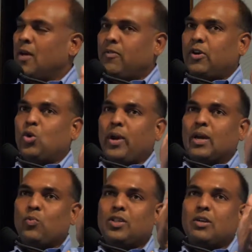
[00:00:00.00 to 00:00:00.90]
We were doing
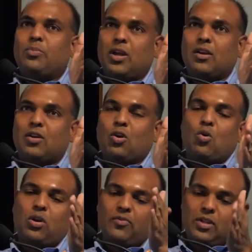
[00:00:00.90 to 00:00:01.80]
it within a particular
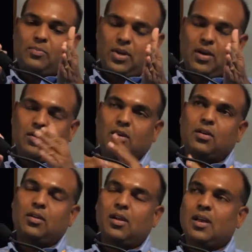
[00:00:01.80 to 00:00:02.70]
code and within a particular
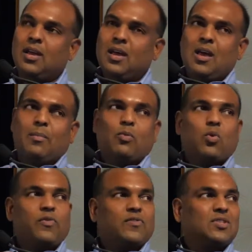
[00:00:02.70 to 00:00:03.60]
kernel. But
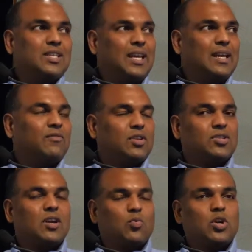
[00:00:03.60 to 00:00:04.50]
what we've seen with this
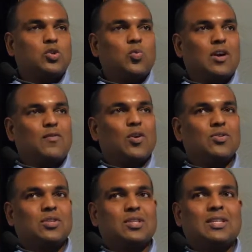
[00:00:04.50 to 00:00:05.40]
converged
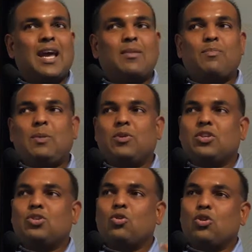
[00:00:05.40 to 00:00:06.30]
workflows is that people
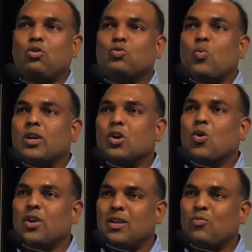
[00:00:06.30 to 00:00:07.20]
just don't use one
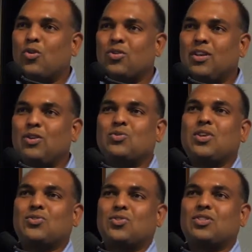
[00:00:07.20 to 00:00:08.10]
code anymore. They use
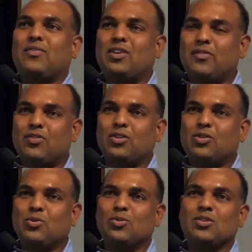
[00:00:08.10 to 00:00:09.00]
6 or 7 different
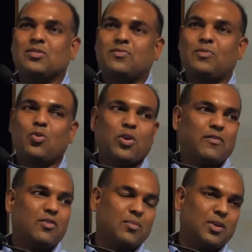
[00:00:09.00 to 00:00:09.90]
tools from going
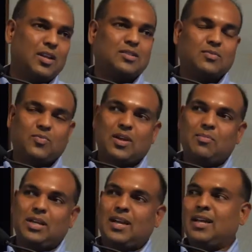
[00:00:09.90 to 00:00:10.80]
from here's where
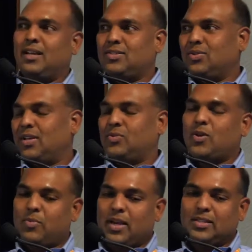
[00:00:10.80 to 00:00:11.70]
my data is to here's
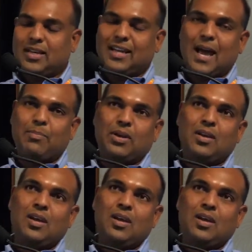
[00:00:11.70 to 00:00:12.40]
where my insight happened.